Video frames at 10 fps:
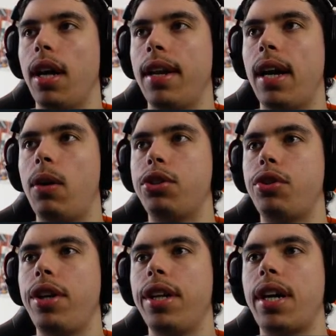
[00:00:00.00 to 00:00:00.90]
And now are
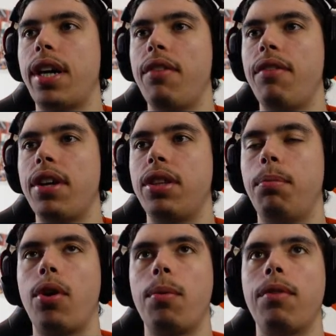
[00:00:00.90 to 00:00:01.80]
trading kind of at the
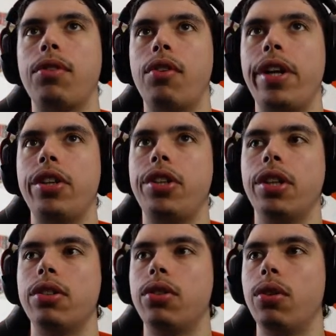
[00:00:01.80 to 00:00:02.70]
bottom of the range
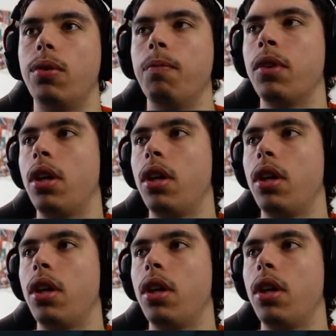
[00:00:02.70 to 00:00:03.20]
here. So